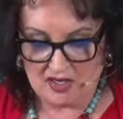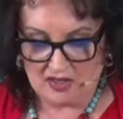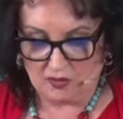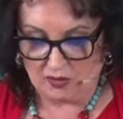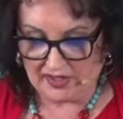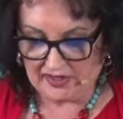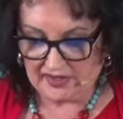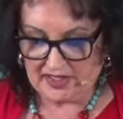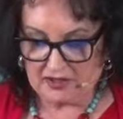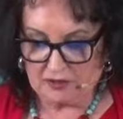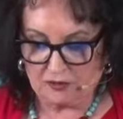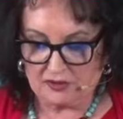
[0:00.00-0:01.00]
Greatly
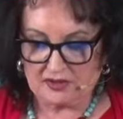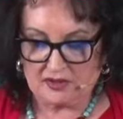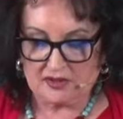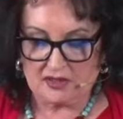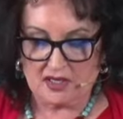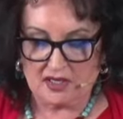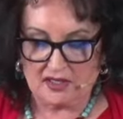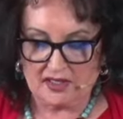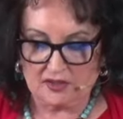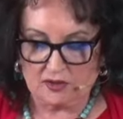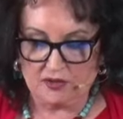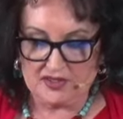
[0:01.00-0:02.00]
inc uh,
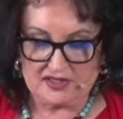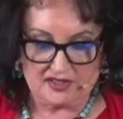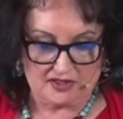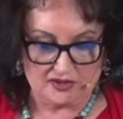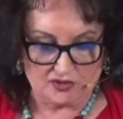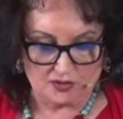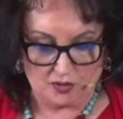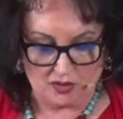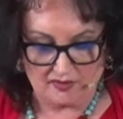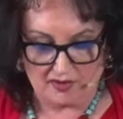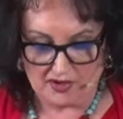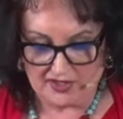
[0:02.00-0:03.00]
increase the control
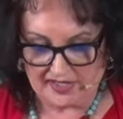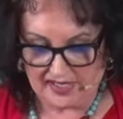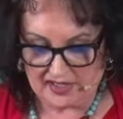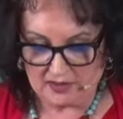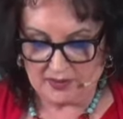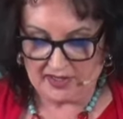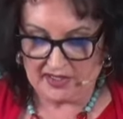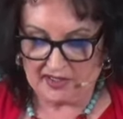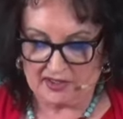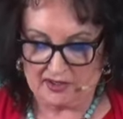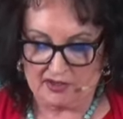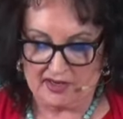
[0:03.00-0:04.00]
of our economy
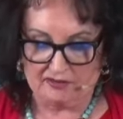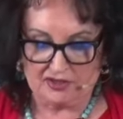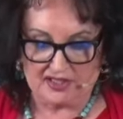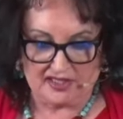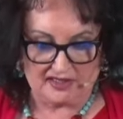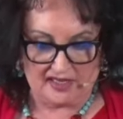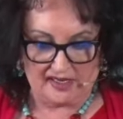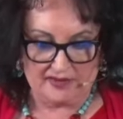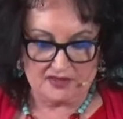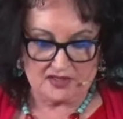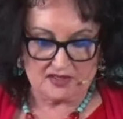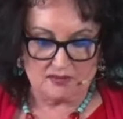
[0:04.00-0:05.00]
and our everyday
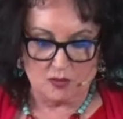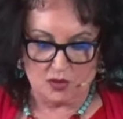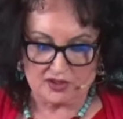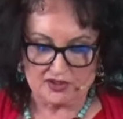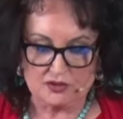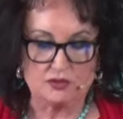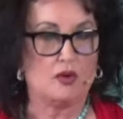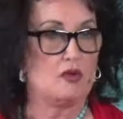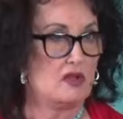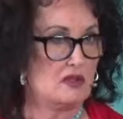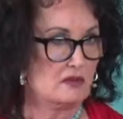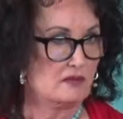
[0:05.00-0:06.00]
lives. More
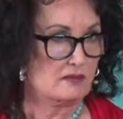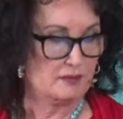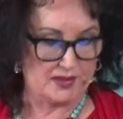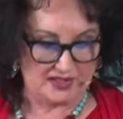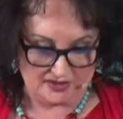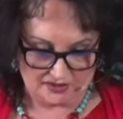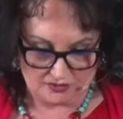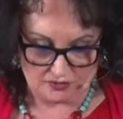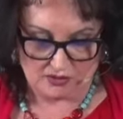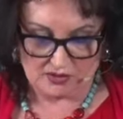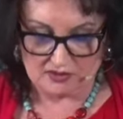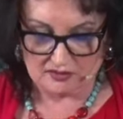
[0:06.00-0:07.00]
control, big
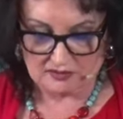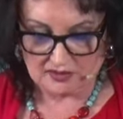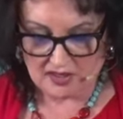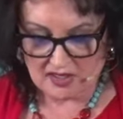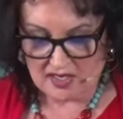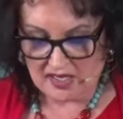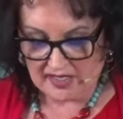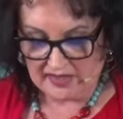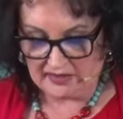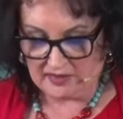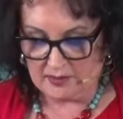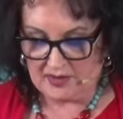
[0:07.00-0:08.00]
control.
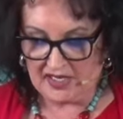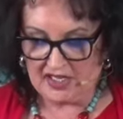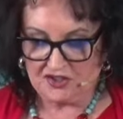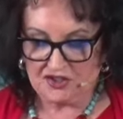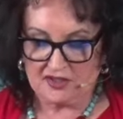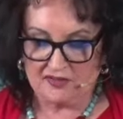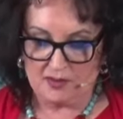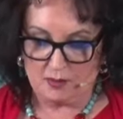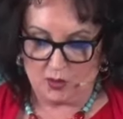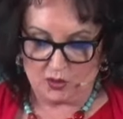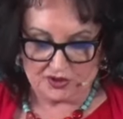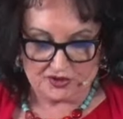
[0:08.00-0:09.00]
Elimination of the
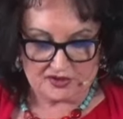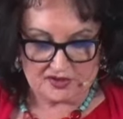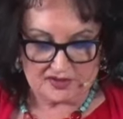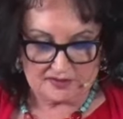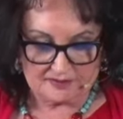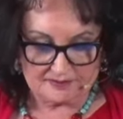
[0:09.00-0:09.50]
borders.